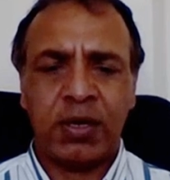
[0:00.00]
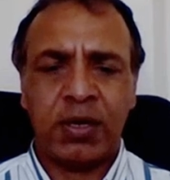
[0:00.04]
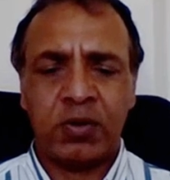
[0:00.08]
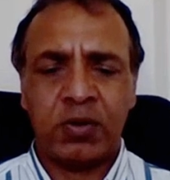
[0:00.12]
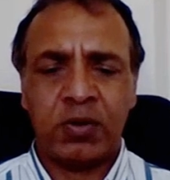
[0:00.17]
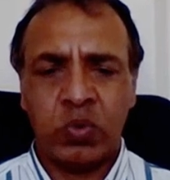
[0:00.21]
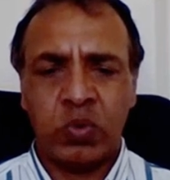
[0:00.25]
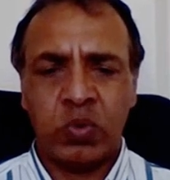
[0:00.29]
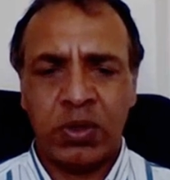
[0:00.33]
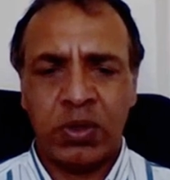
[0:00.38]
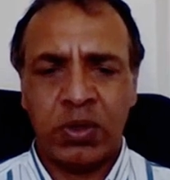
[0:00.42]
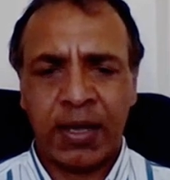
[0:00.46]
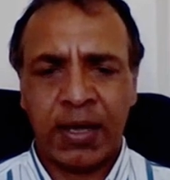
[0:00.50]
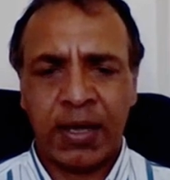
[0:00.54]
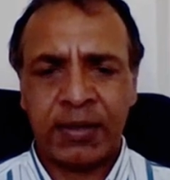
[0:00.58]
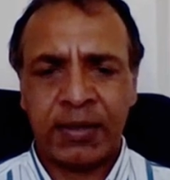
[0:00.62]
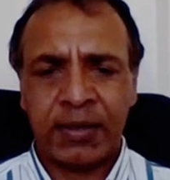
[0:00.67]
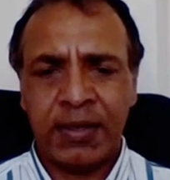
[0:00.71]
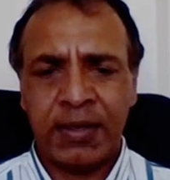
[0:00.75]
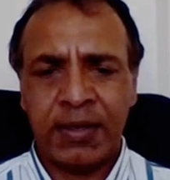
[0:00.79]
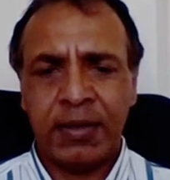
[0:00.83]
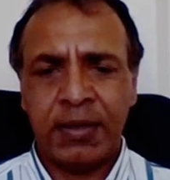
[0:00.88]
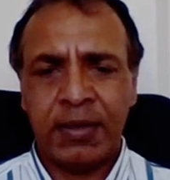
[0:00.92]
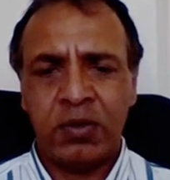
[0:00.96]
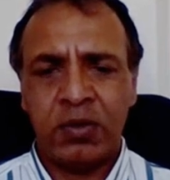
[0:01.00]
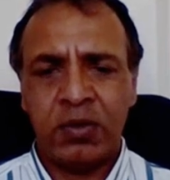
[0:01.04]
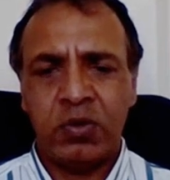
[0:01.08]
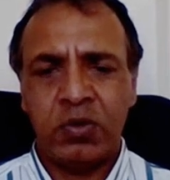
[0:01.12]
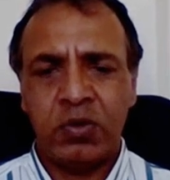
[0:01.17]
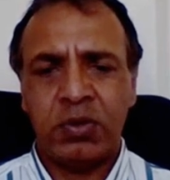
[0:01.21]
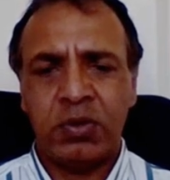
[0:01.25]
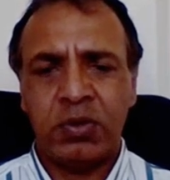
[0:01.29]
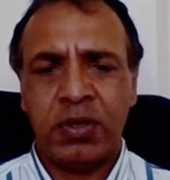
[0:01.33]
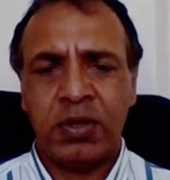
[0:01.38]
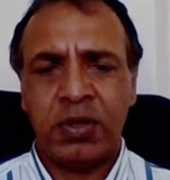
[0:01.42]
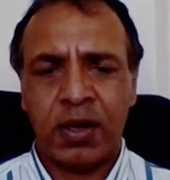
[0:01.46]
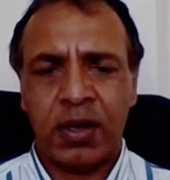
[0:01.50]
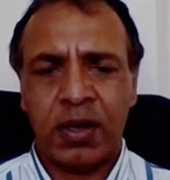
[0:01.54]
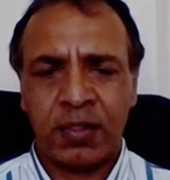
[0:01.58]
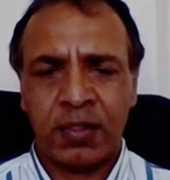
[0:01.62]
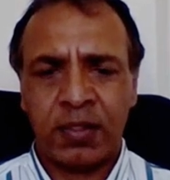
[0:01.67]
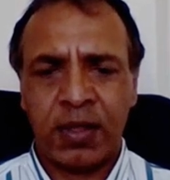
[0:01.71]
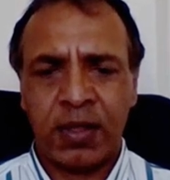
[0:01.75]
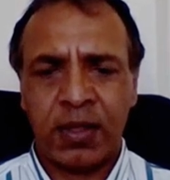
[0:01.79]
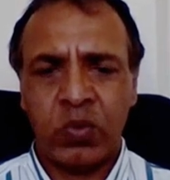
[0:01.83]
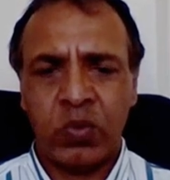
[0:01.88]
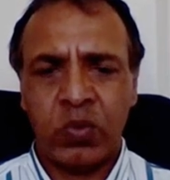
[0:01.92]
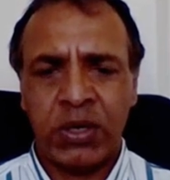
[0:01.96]
and it will likely include
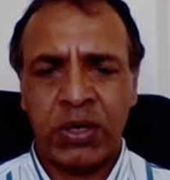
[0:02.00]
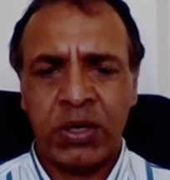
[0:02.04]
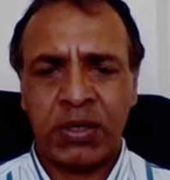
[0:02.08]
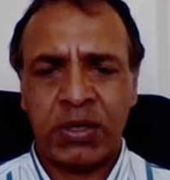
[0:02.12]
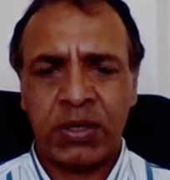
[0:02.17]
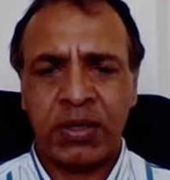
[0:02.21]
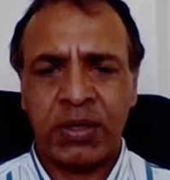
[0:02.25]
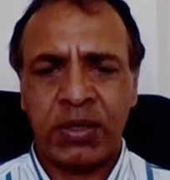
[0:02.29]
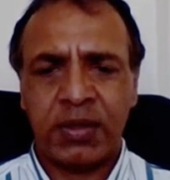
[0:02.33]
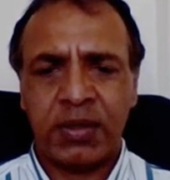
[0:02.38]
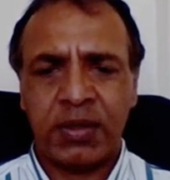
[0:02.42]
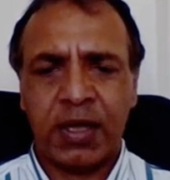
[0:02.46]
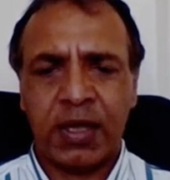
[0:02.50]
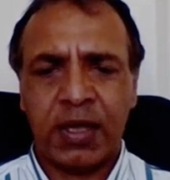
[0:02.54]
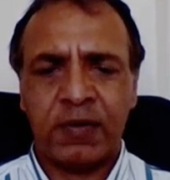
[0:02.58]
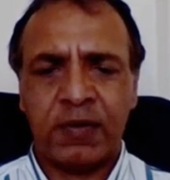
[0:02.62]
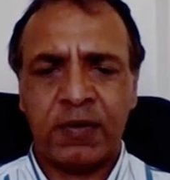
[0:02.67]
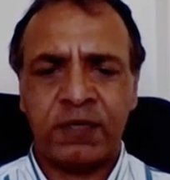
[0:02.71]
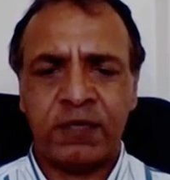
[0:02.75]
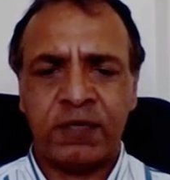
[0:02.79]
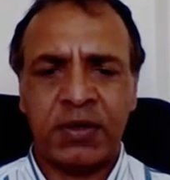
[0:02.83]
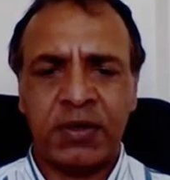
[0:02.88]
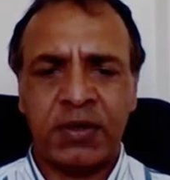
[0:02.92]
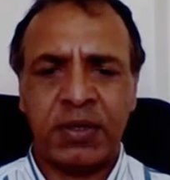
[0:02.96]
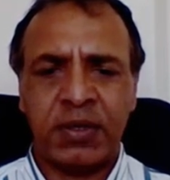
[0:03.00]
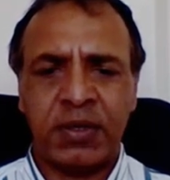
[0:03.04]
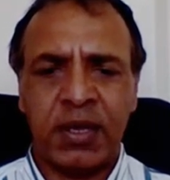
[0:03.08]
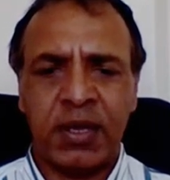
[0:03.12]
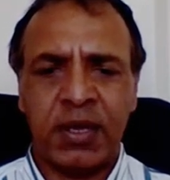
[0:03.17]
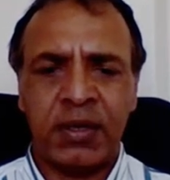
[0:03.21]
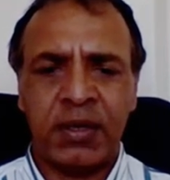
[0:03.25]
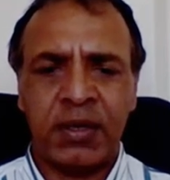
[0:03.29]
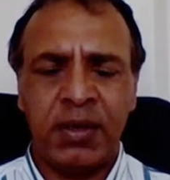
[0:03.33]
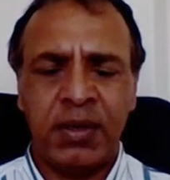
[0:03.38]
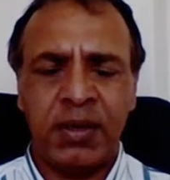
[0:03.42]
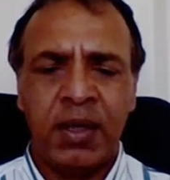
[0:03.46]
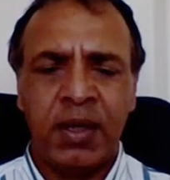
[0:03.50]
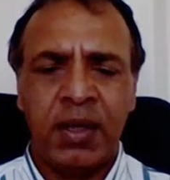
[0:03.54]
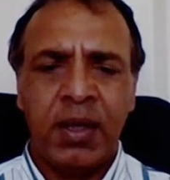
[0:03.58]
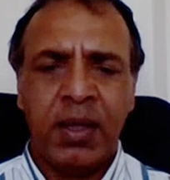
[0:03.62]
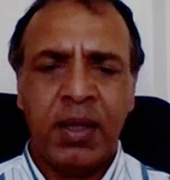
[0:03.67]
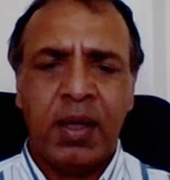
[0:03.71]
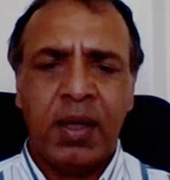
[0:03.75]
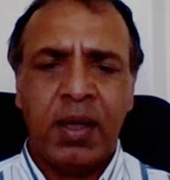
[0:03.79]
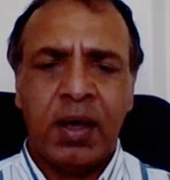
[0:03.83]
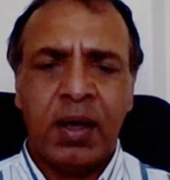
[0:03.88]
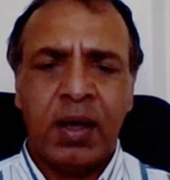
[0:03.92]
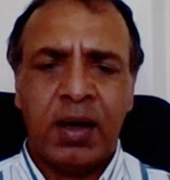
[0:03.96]
healthcare workers at the front line,
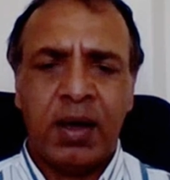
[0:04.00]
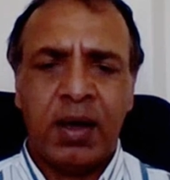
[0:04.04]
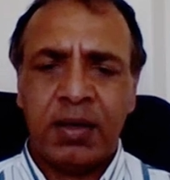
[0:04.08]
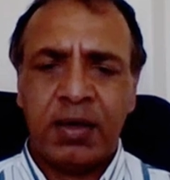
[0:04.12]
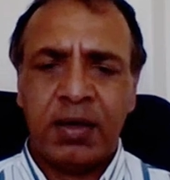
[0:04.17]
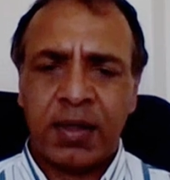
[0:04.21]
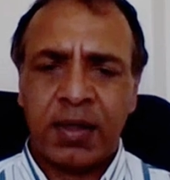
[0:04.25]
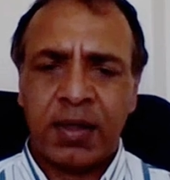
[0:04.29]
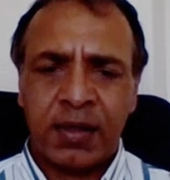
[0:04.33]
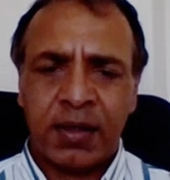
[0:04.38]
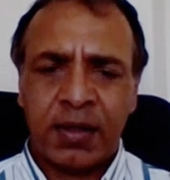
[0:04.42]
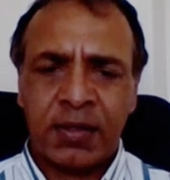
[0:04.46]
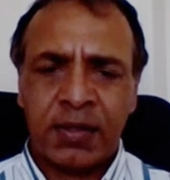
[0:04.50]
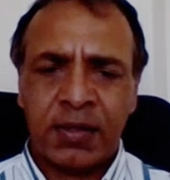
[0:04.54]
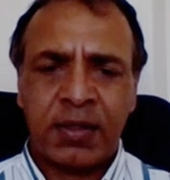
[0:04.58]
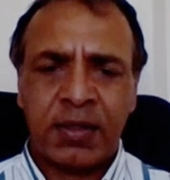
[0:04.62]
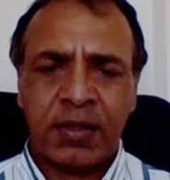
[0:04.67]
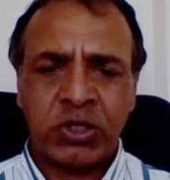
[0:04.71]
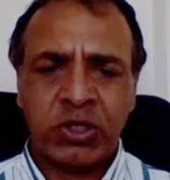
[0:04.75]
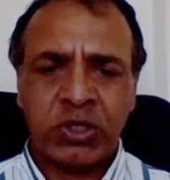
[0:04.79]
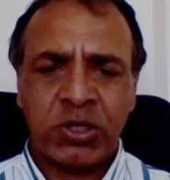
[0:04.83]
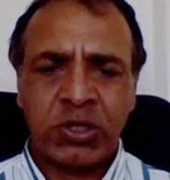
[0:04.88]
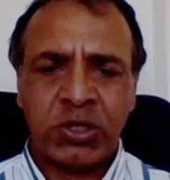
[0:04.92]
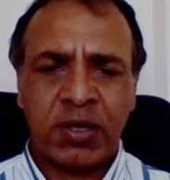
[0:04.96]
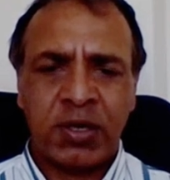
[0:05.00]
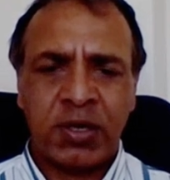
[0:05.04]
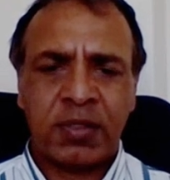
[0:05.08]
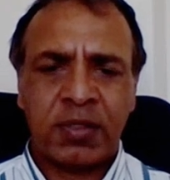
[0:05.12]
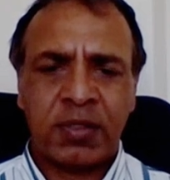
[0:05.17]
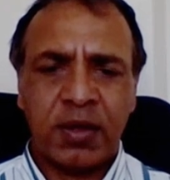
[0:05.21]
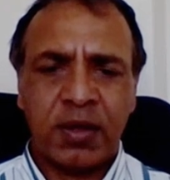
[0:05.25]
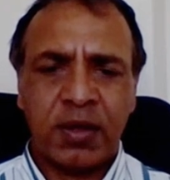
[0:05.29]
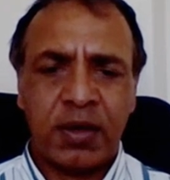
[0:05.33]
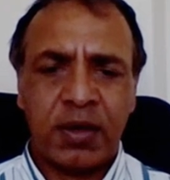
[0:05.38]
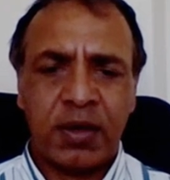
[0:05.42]
it's other essential